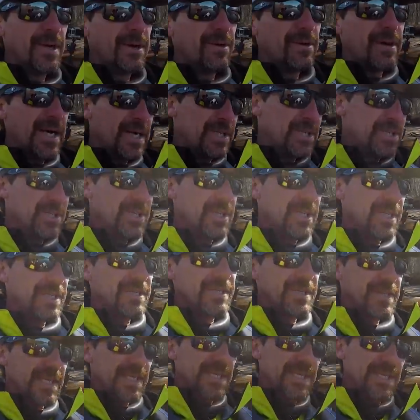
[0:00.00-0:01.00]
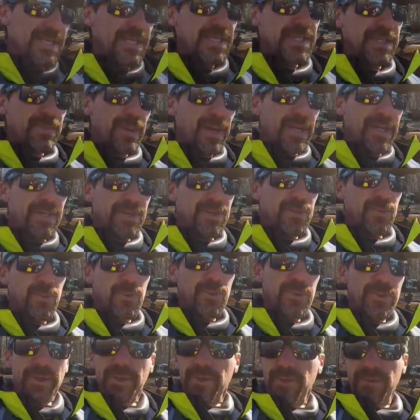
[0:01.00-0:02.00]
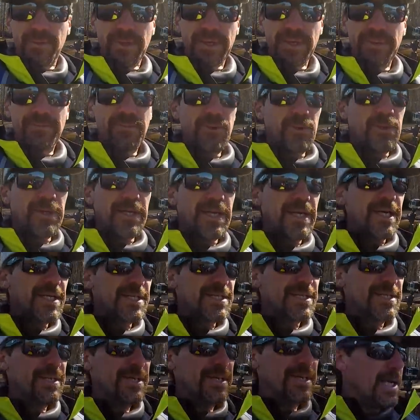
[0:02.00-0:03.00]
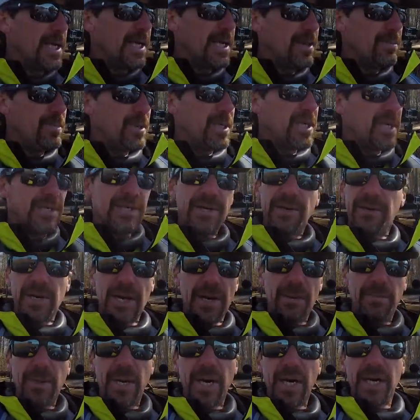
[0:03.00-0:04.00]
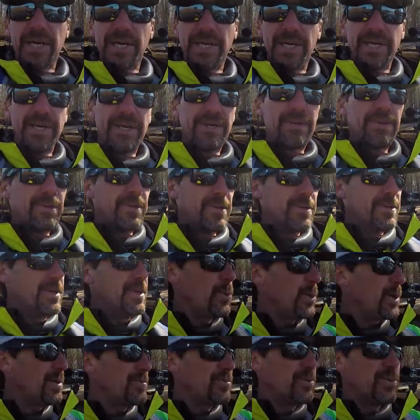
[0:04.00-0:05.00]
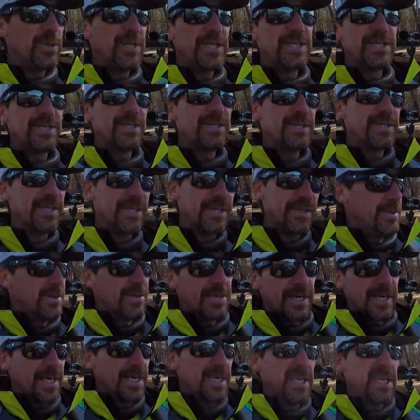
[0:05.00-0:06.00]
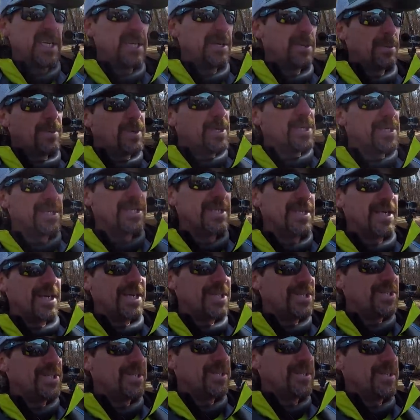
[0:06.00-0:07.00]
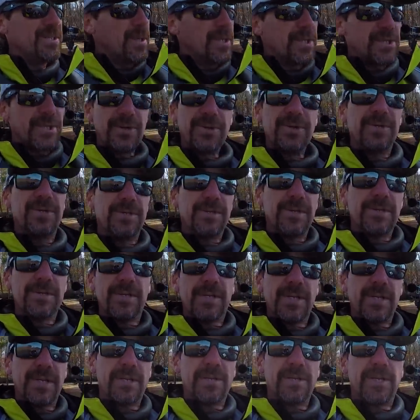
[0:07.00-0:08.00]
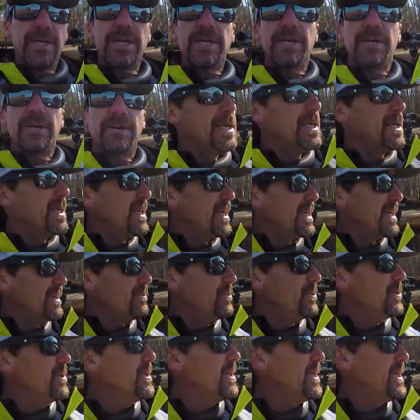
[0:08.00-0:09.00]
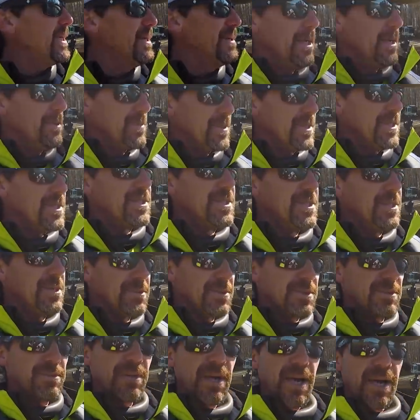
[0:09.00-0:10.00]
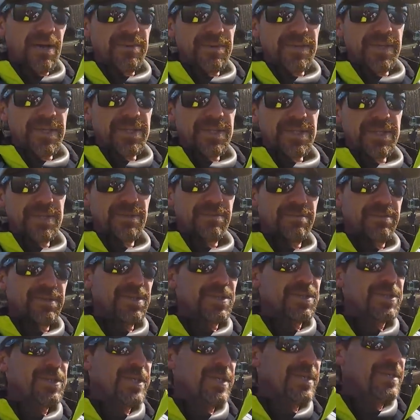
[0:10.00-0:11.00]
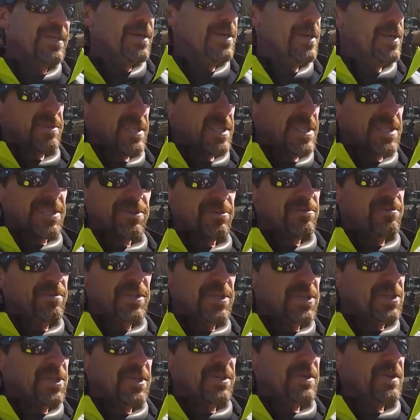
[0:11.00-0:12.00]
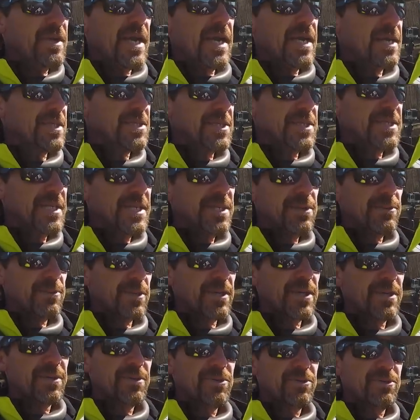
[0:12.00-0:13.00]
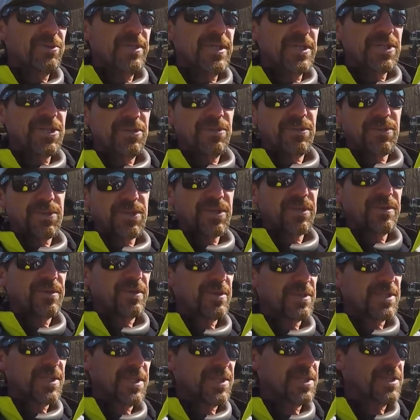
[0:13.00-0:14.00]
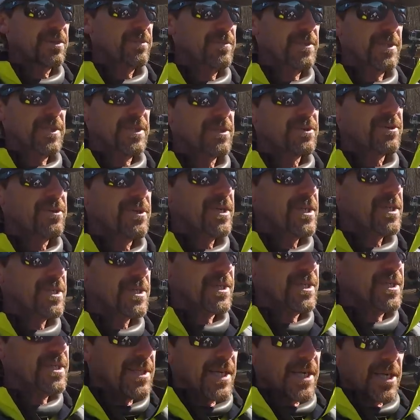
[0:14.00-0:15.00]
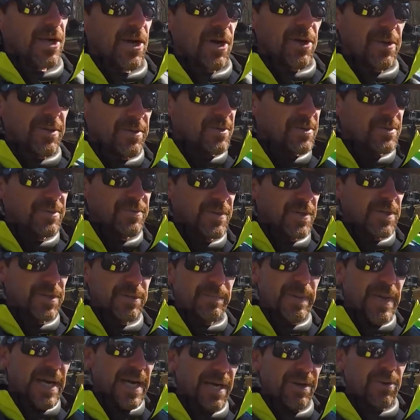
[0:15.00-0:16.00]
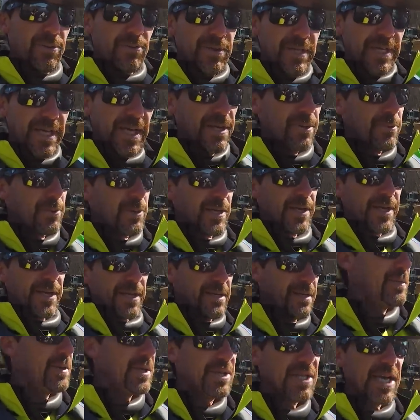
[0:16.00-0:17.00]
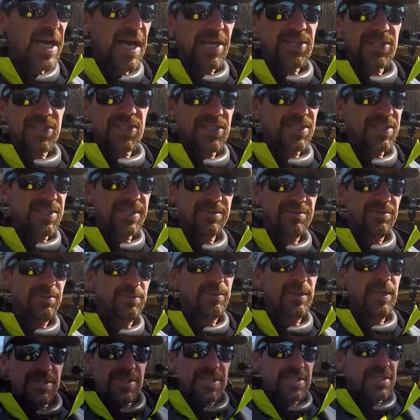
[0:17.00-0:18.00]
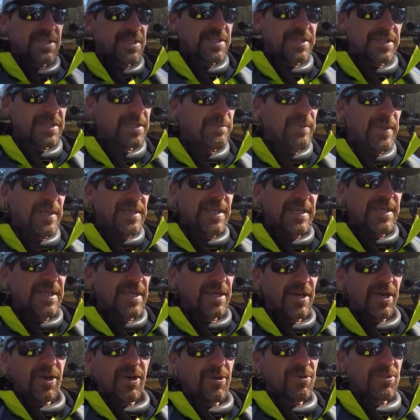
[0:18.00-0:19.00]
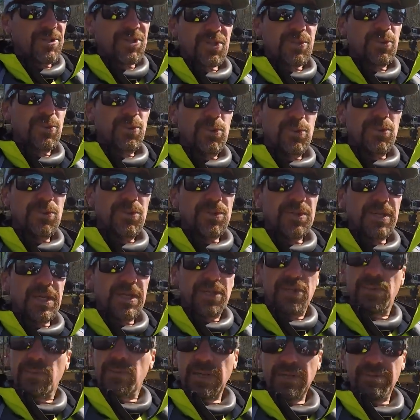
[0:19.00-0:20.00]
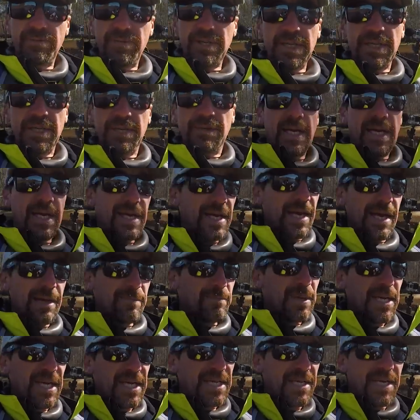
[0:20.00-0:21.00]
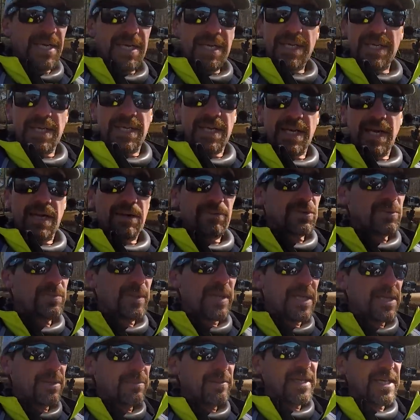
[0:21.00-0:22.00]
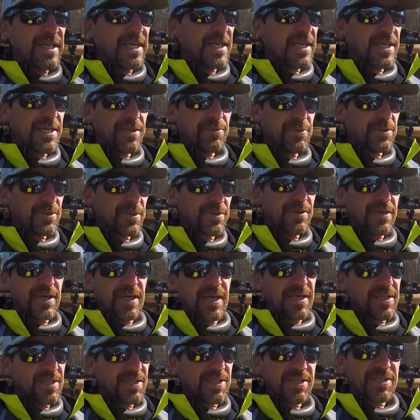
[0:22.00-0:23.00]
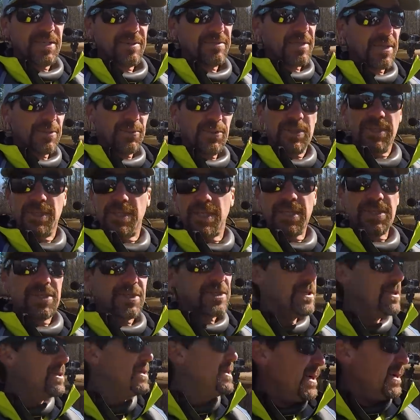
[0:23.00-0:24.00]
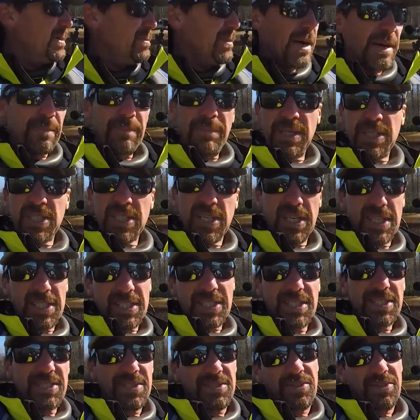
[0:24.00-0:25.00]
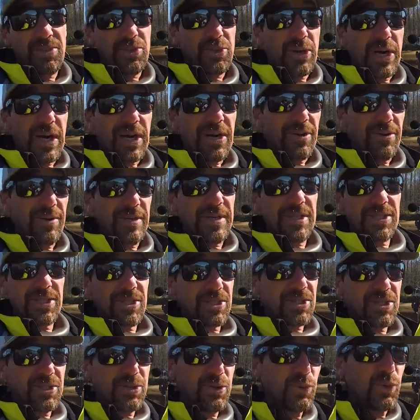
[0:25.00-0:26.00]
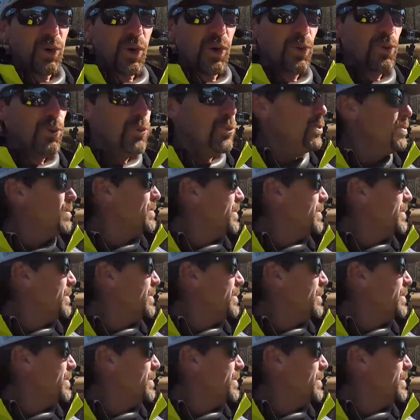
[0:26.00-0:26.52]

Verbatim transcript: are actually in these bodies of water. You don't even realize it. And be it they're not biting or whatever reason that they're not hitting your presentation, but it's good to know that they're there. And that really helps instill some confidence in your fishing these are fish that you can't see on other traditional sonar systems. It's crazy. It's like all of those fish back over that way. I mean, thousands of them just suspended in large schools at twenty feet and not biting anything. I was beating them in the head with all kinds of stuff. They wouldn't touch it. My best guess is they're trout and it's just too cold.